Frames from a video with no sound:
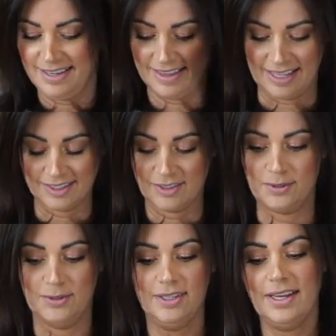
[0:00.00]
That's
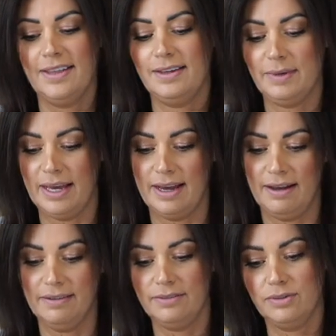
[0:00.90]
cool. And then we
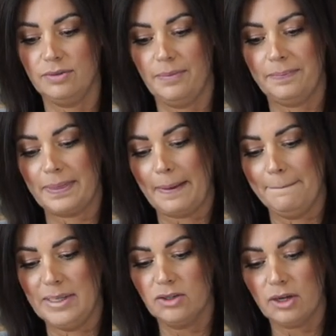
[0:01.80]
have
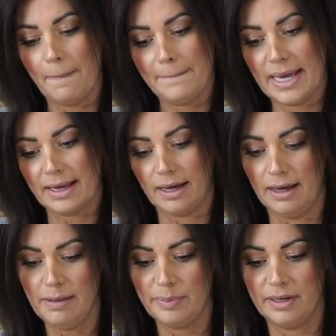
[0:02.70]
Milk
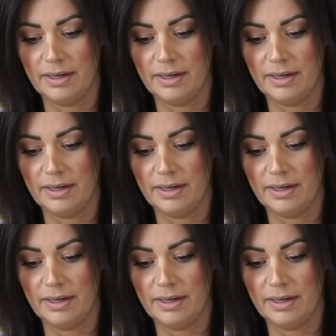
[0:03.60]
Makeup,